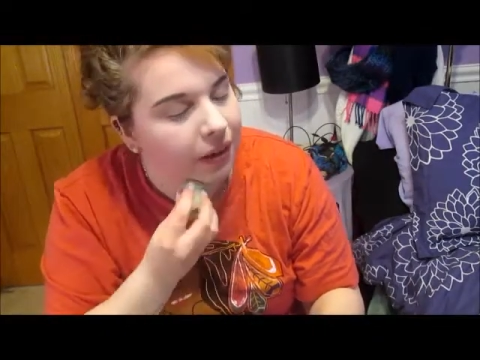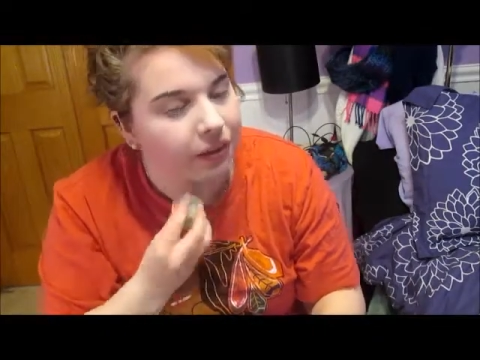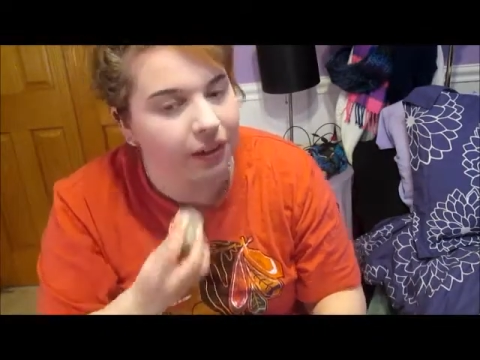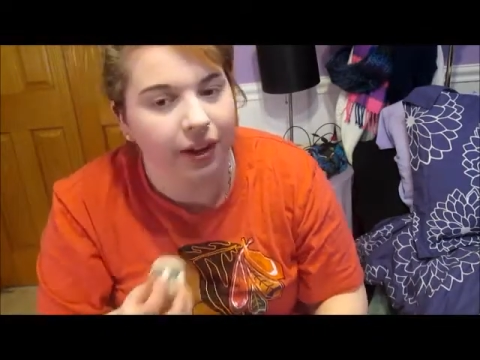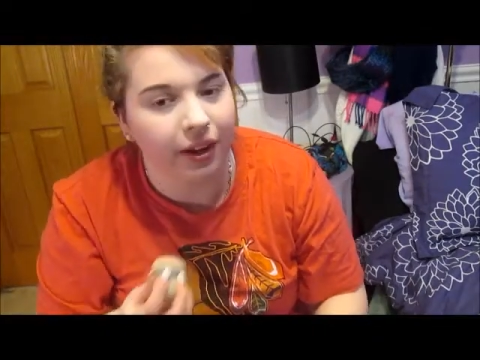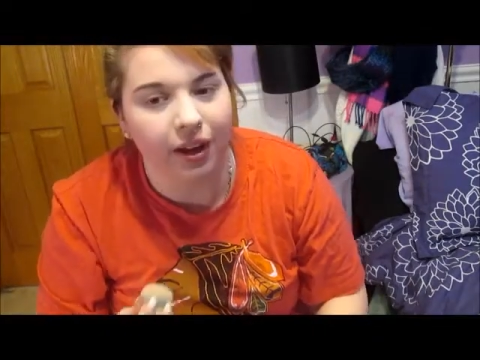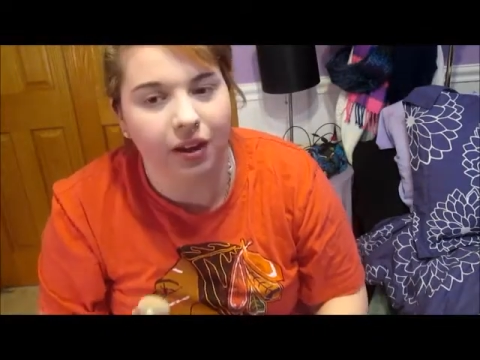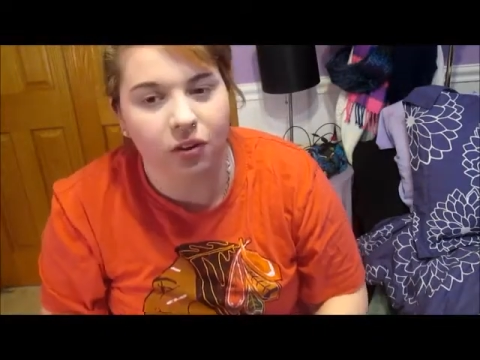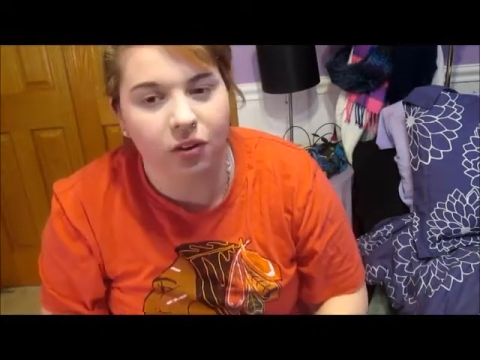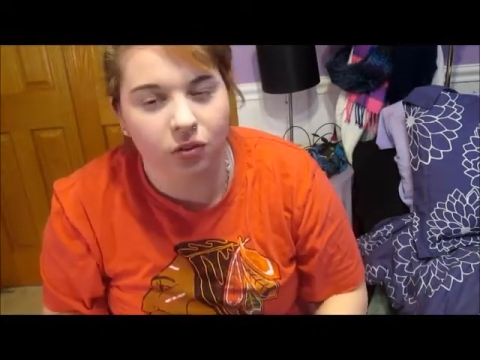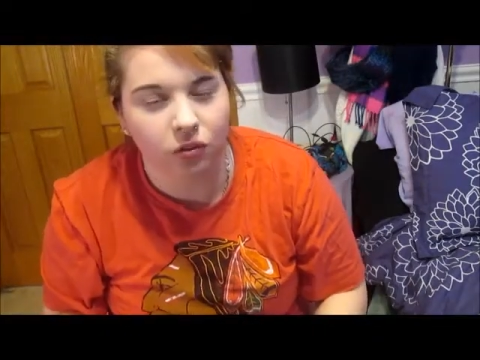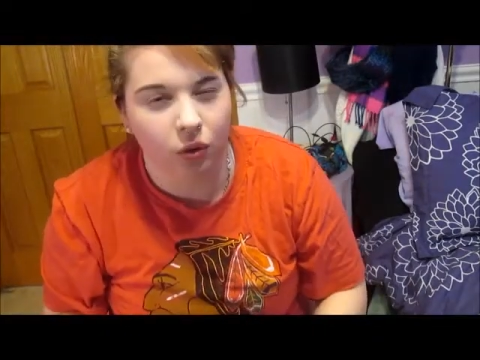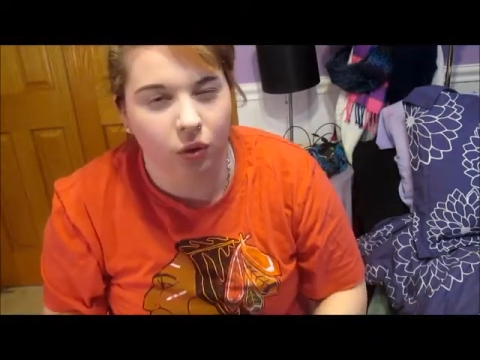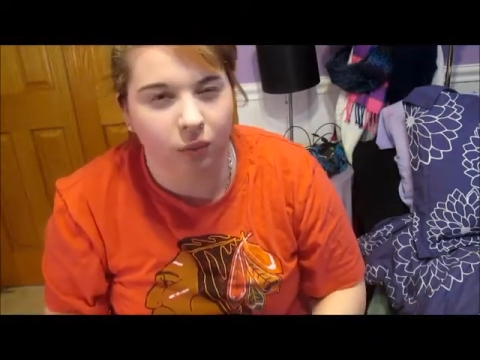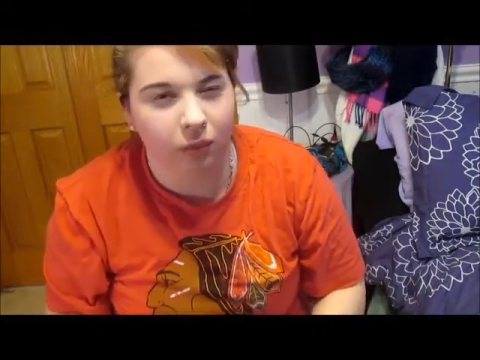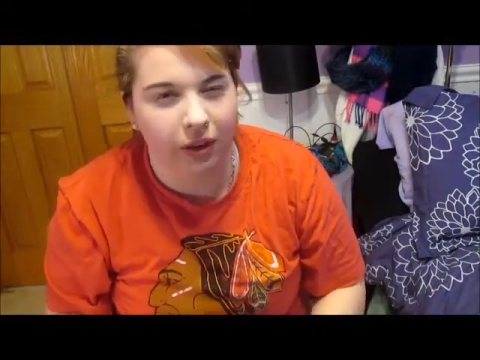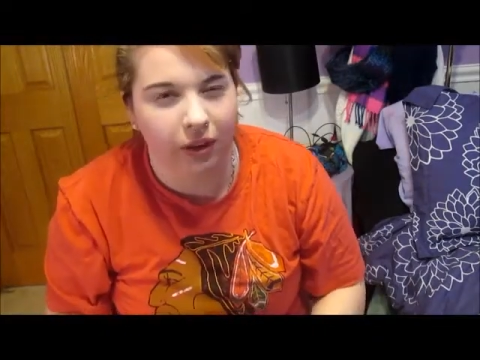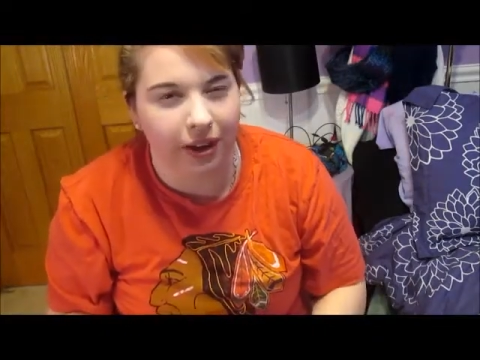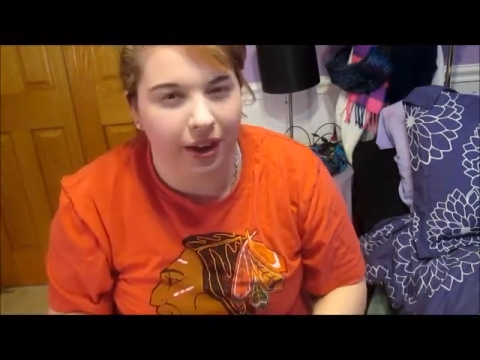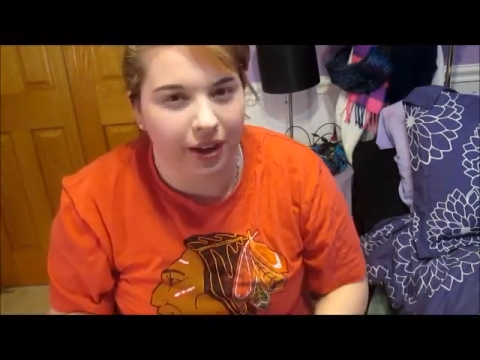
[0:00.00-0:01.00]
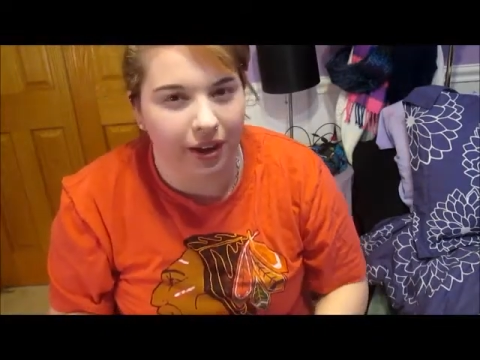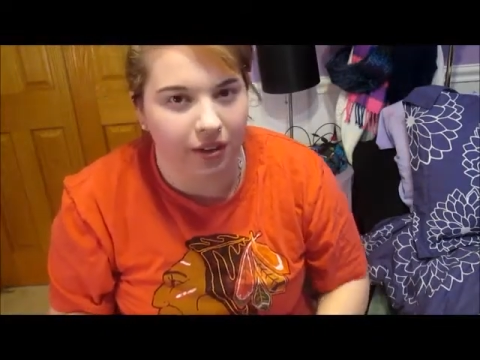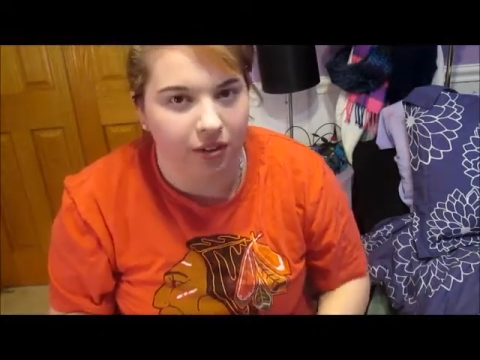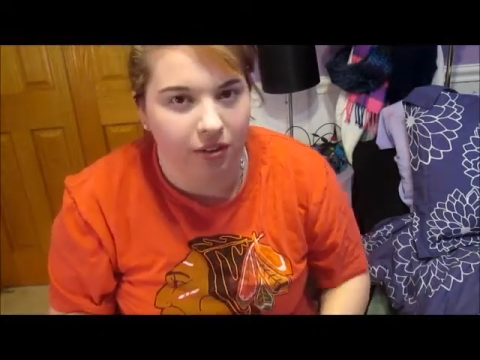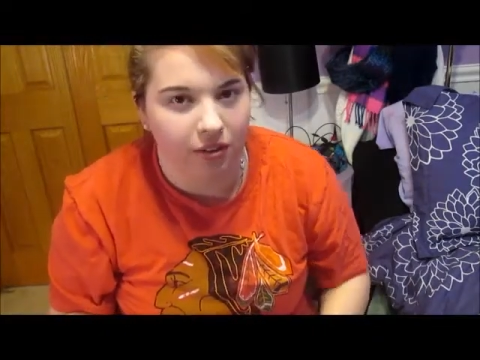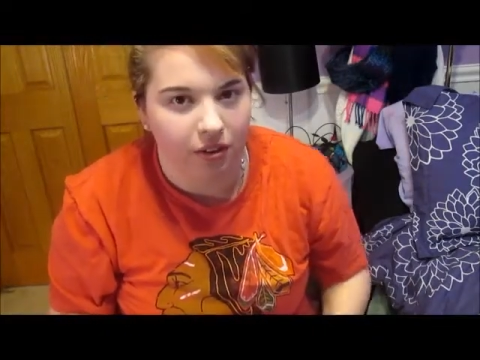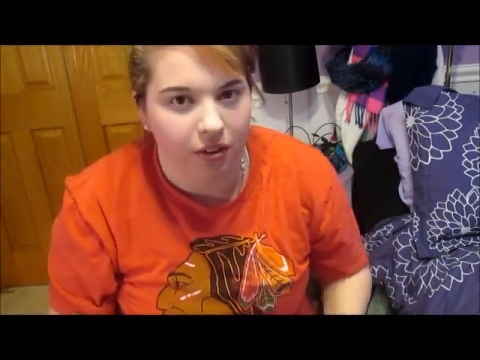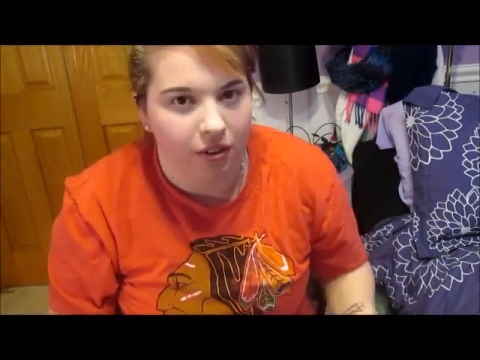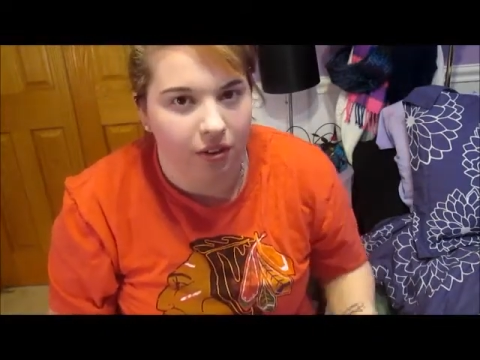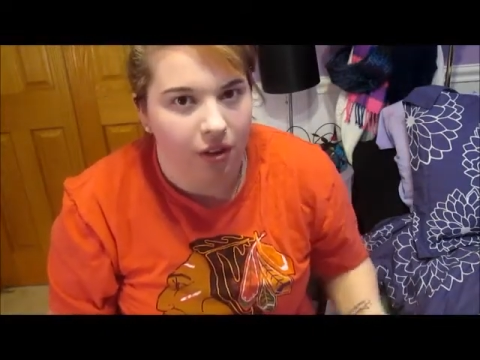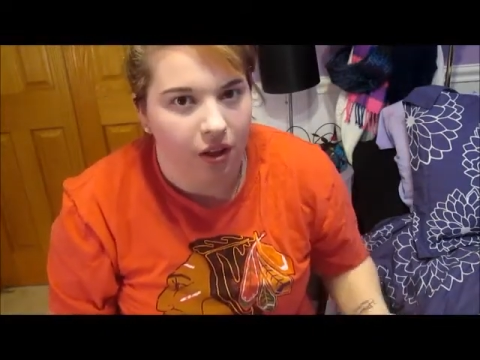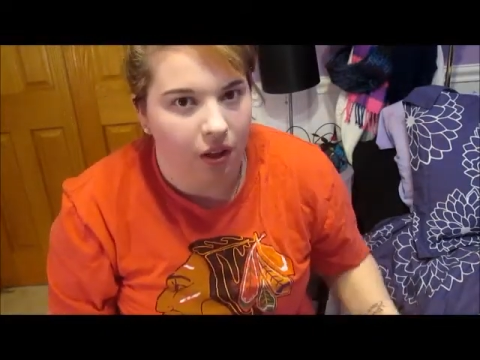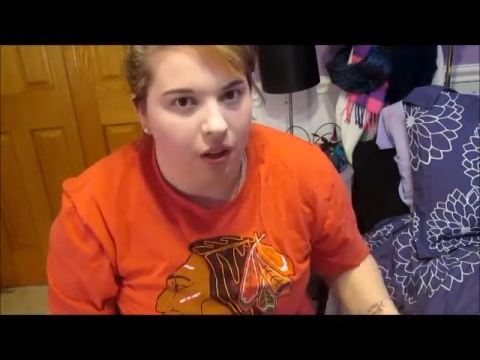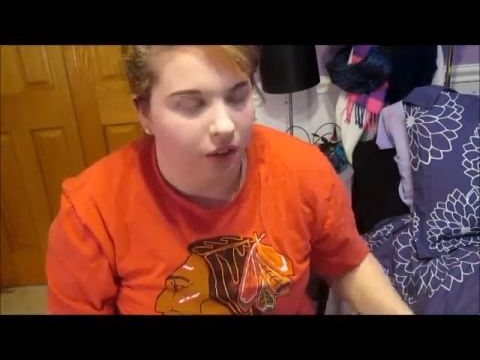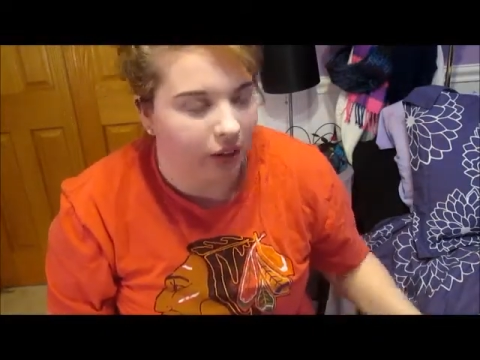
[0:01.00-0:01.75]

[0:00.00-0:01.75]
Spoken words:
Like, I don't normally get a